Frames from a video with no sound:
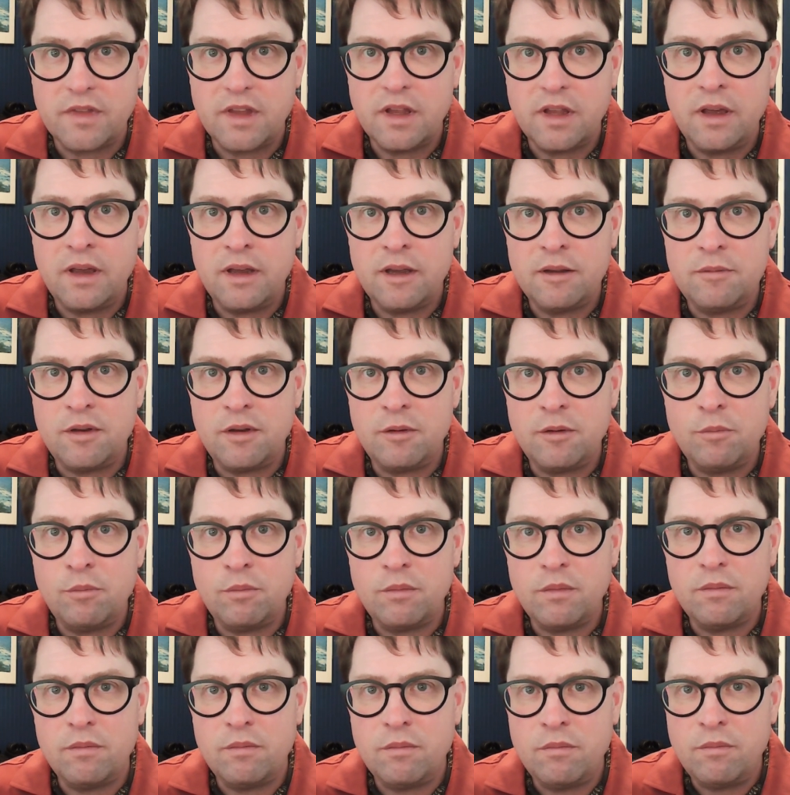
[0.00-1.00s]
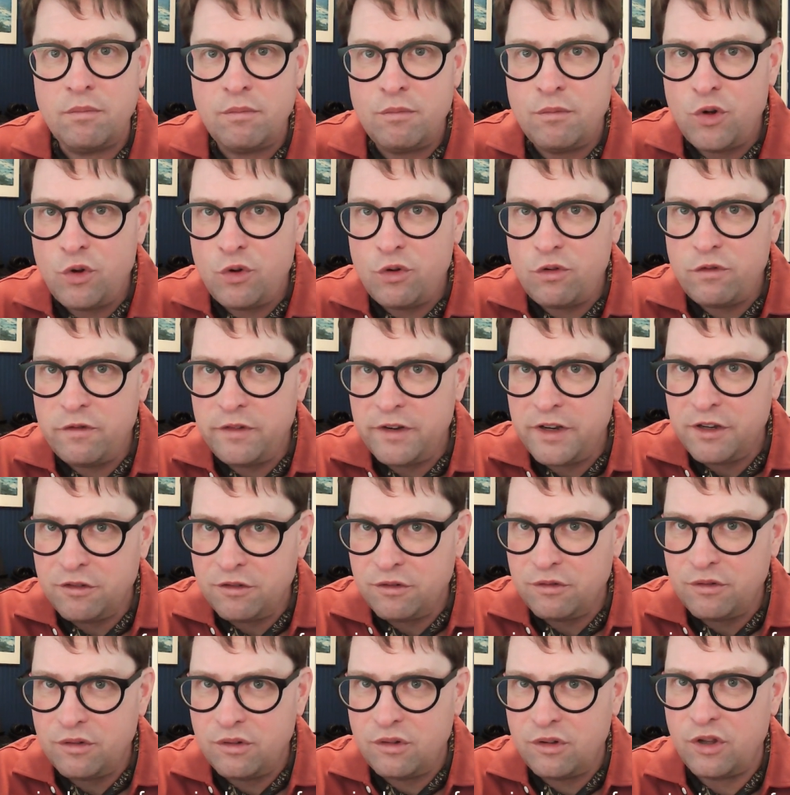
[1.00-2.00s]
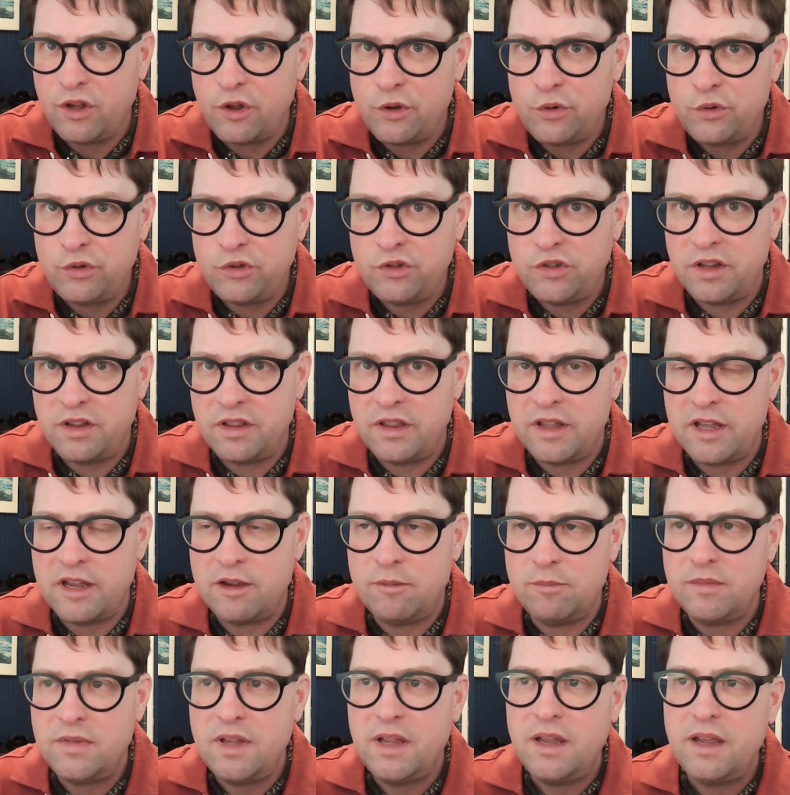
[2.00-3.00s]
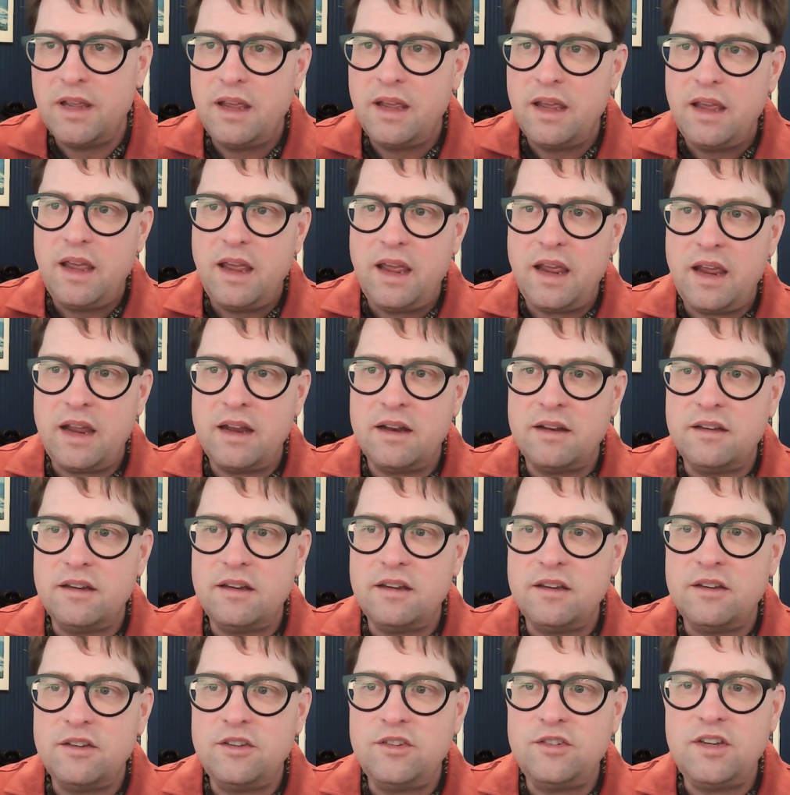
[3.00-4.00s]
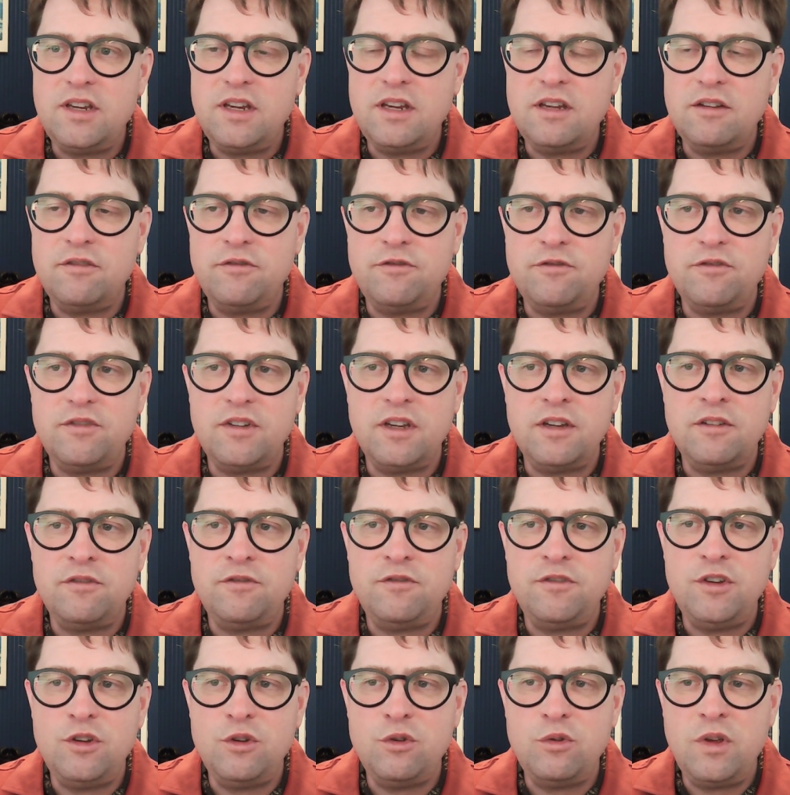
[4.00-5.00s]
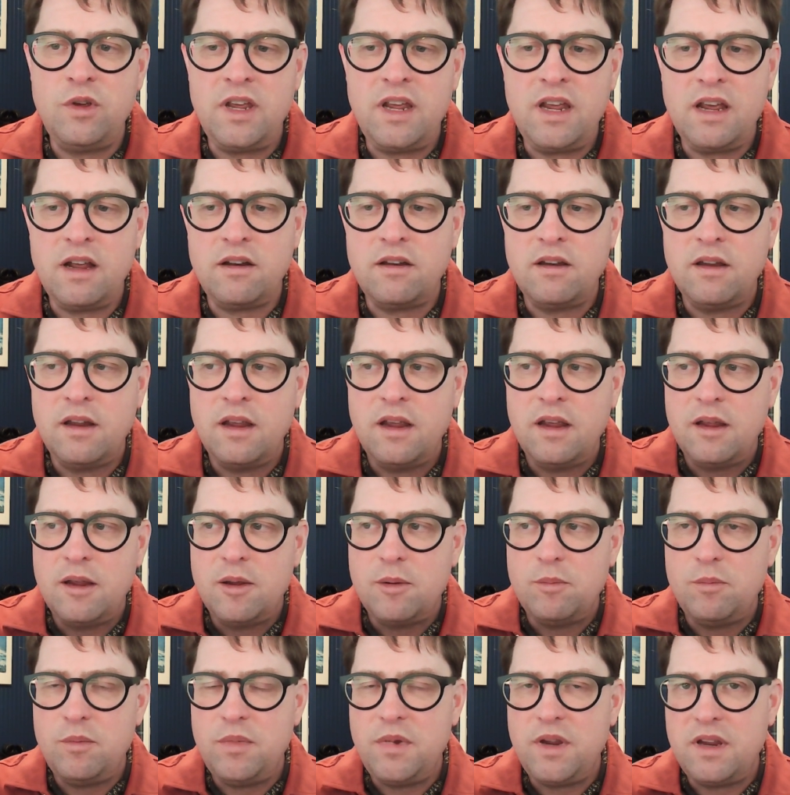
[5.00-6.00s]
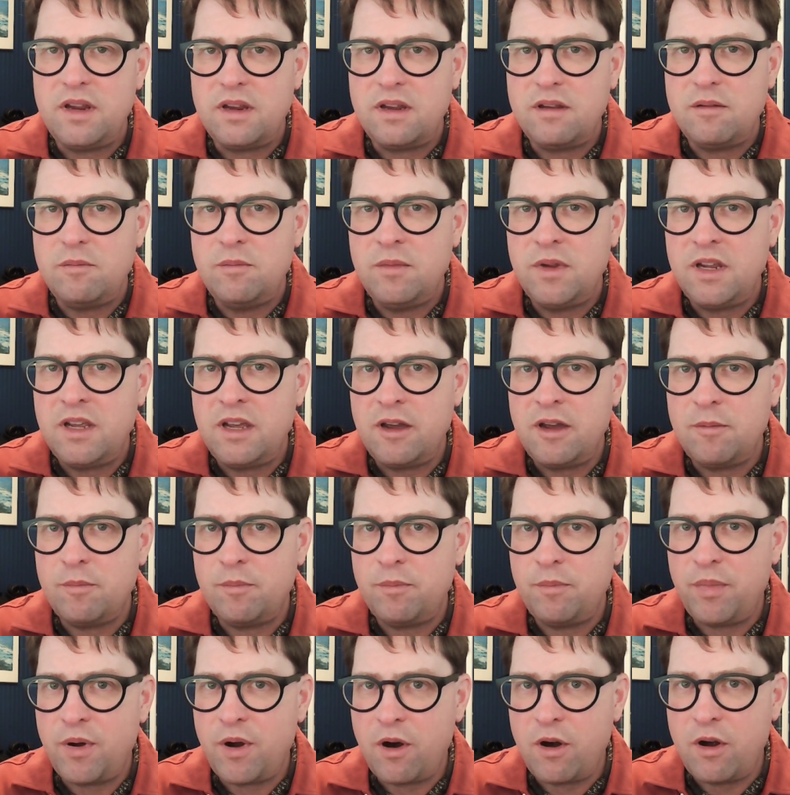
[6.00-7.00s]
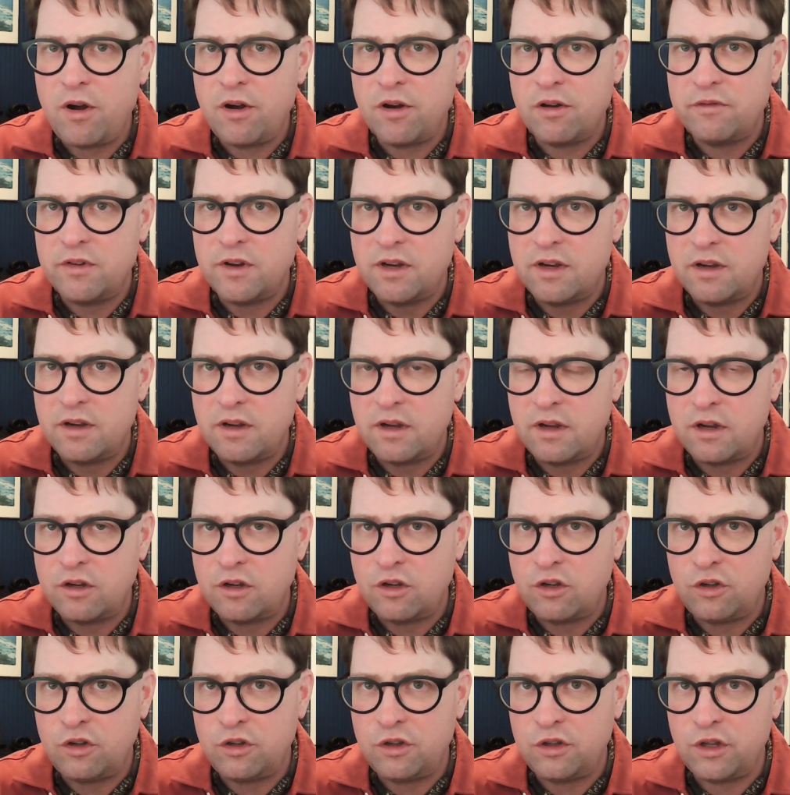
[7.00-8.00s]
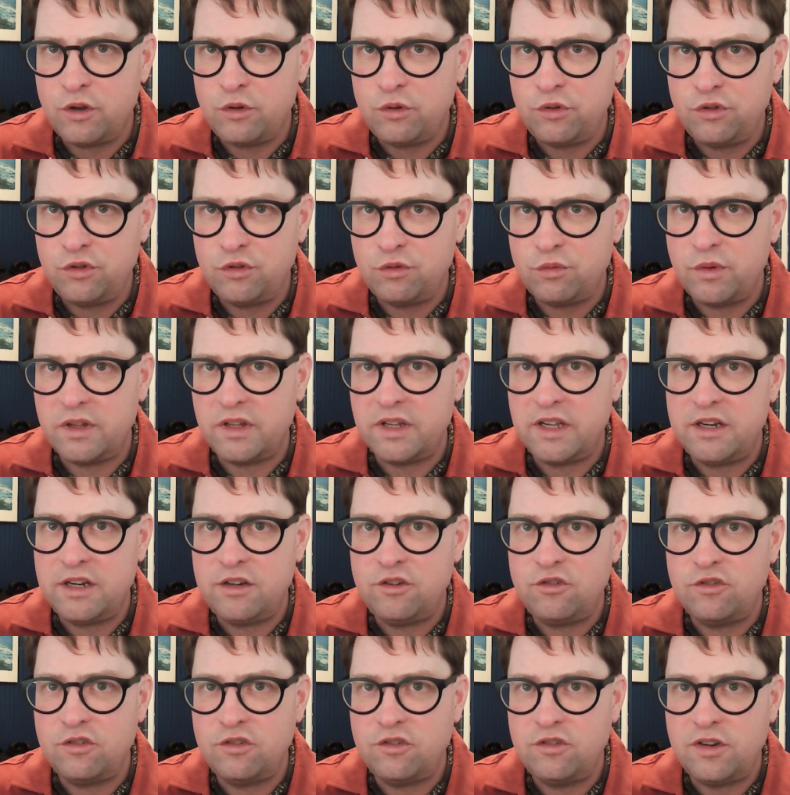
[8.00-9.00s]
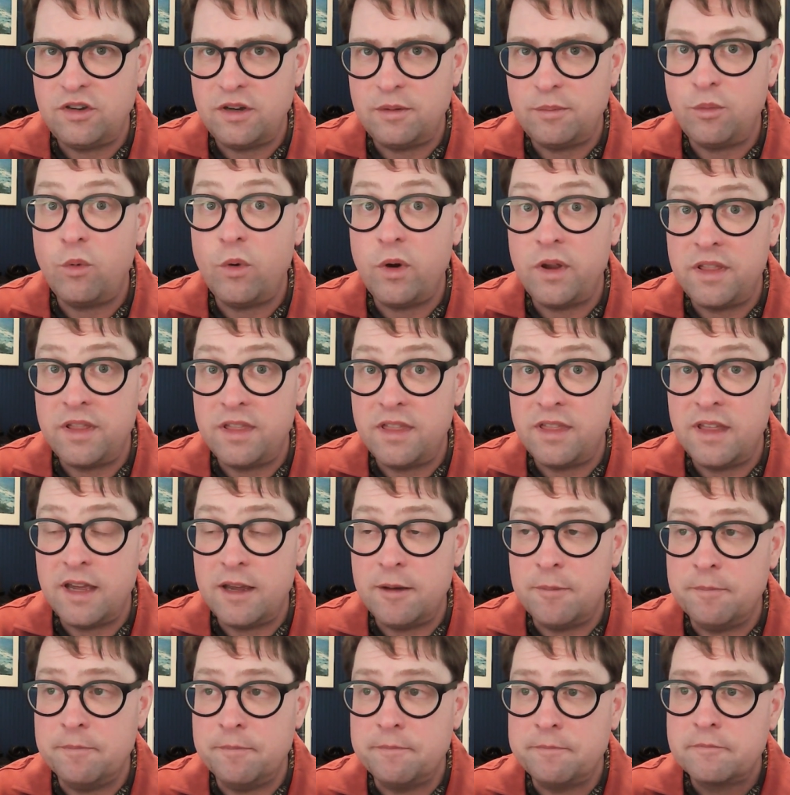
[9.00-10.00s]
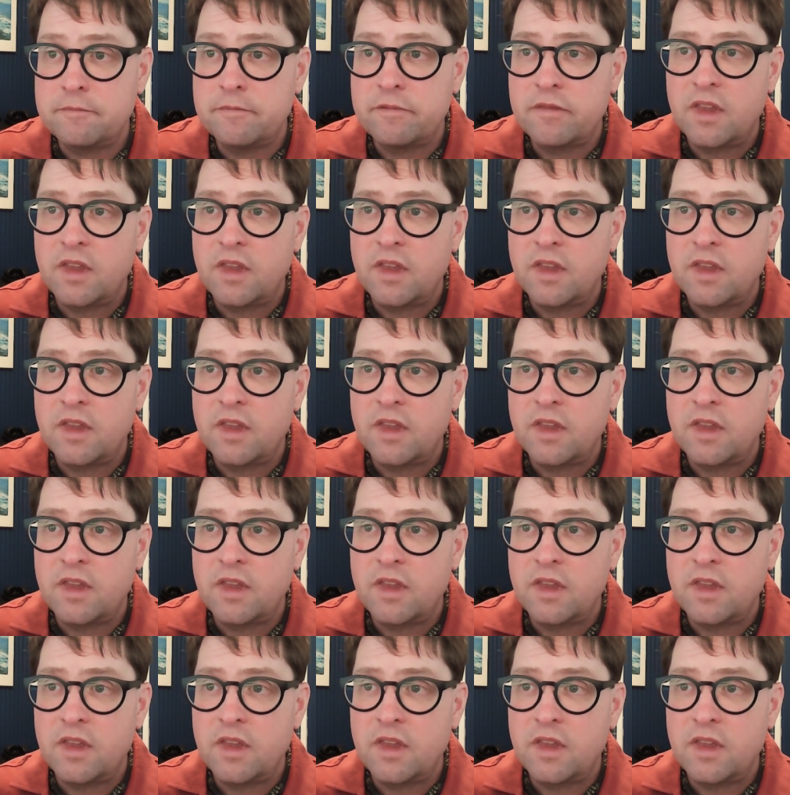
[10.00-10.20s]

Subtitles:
Move in close to them and see if you can't become part of a close relationship with them.